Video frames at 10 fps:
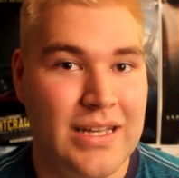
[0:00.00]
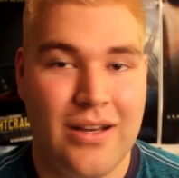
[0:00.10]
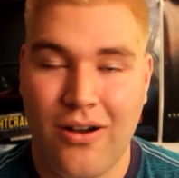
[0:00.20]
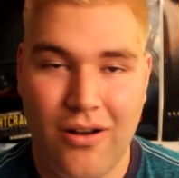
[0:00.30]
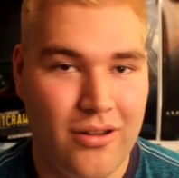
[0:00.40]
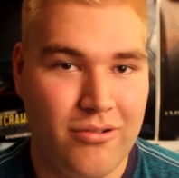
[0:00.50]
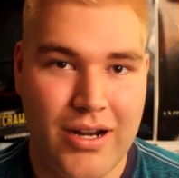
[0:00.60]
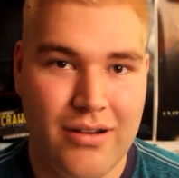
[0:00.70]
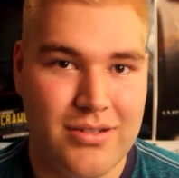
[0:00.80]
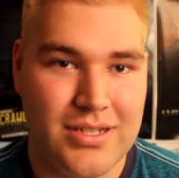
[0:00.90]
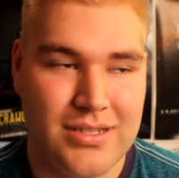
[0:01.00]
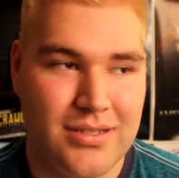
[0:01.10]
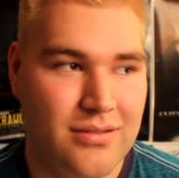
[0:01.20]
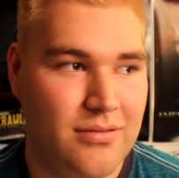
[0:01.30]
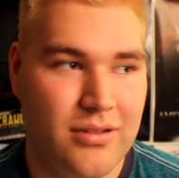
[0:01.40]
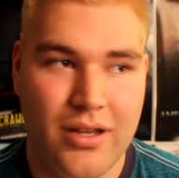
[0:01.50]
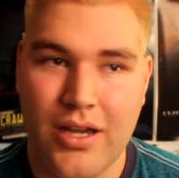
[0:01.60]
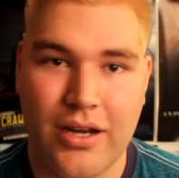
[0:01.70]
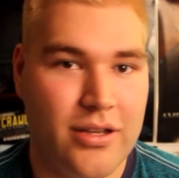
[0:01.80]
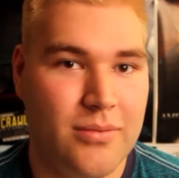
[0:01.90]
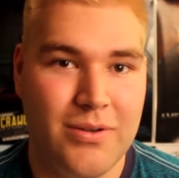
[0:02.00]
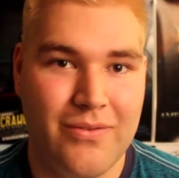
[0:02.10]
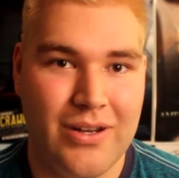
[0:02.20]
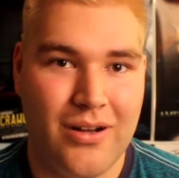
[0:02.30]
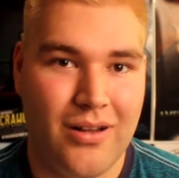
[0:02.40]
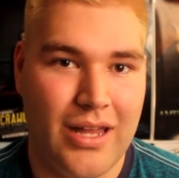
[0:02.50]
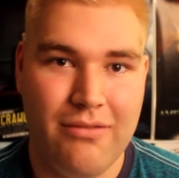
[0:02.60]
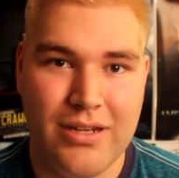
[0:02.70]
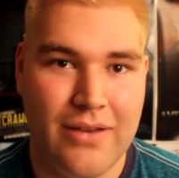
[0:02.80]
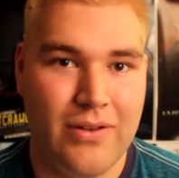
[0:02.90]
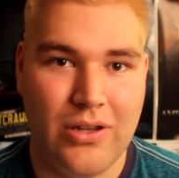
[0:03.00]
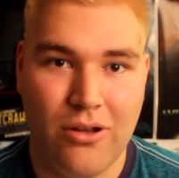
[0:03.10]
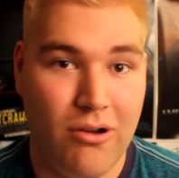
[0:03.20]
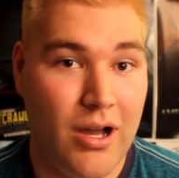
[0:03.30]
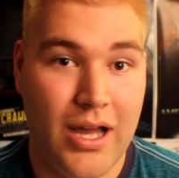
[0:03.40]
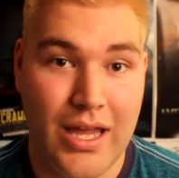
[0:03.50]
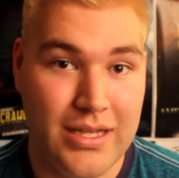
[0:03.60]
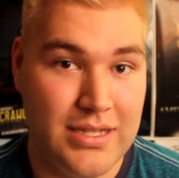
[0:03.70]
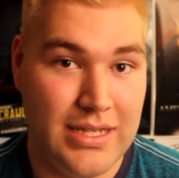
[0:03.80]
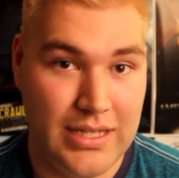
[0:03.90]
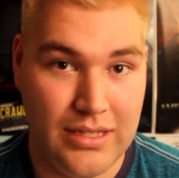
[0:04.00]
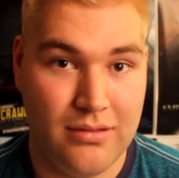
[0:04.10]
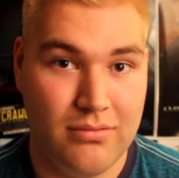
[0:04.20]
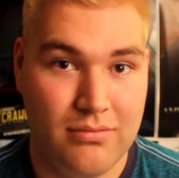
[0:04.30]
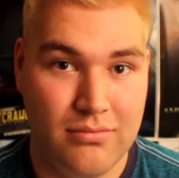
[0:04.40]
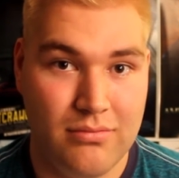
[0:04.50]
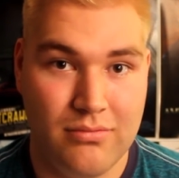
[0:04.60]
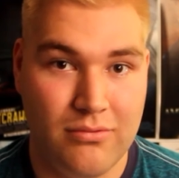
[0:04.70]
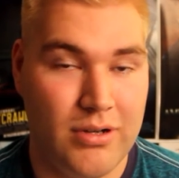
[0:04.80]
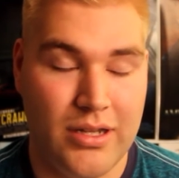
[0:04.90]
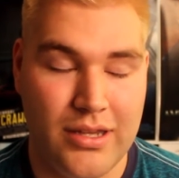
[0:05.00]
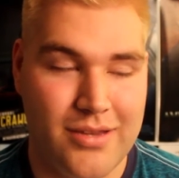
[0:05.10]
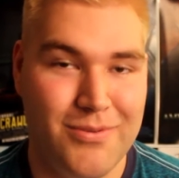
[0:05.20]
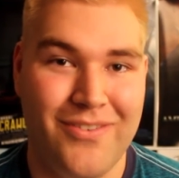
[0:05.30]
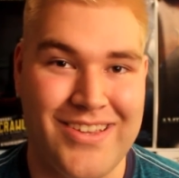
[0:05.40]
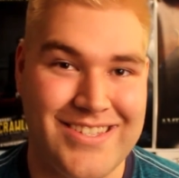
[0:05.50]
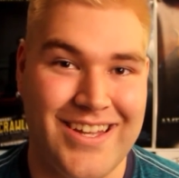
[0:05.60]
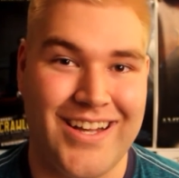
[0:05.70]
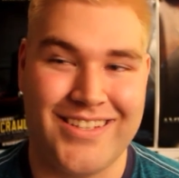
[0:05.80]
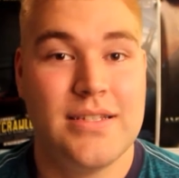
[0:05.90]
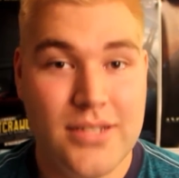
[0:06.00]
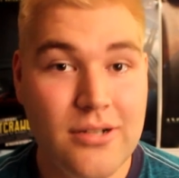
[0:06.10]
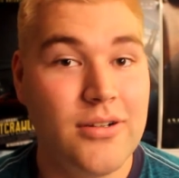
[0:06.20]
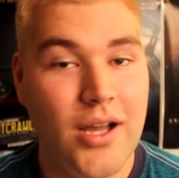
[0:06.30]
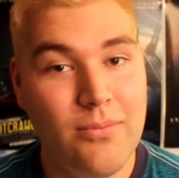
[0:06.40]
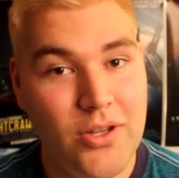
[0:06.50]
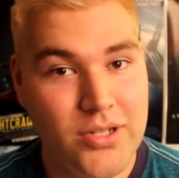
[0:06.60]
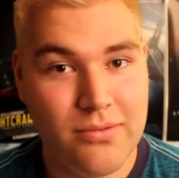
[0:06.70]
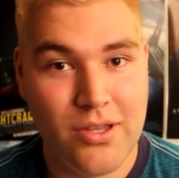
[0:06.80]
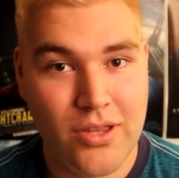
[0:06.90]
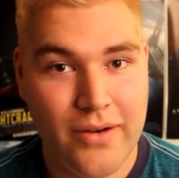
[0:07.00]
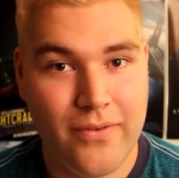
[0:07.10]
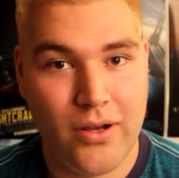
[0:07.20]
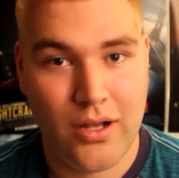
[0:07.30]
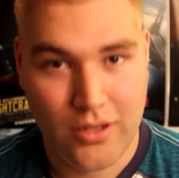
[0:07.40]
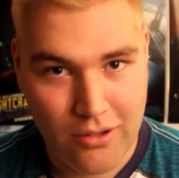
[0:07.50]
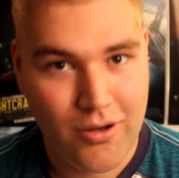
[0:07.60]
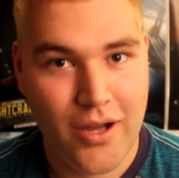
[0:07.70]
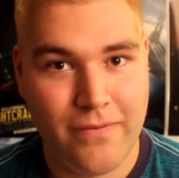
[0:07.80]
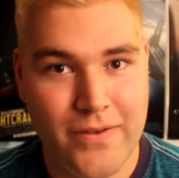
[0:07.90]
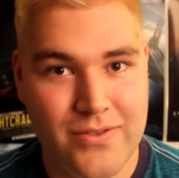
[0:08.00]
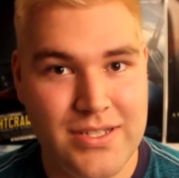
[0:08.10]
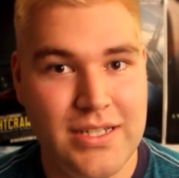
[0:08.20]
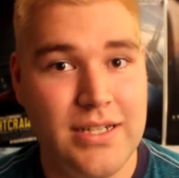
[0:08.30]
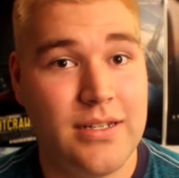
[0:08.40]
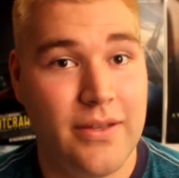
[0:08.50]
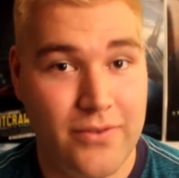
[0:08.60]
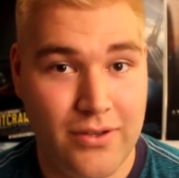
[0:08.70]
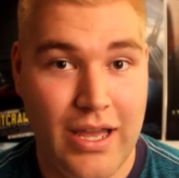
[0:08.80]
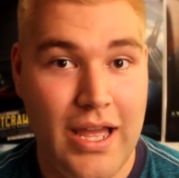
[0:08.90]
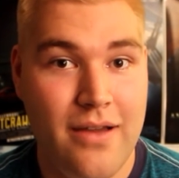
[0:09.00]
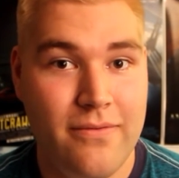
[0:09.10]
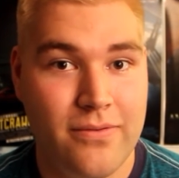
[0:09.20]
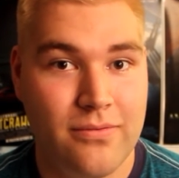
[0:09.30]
All around, just not a good movie at all. I would give Aloha a D. Really, this movie sucked. So comment below, tell me what you thought of Aloha if you've seen it. If you have,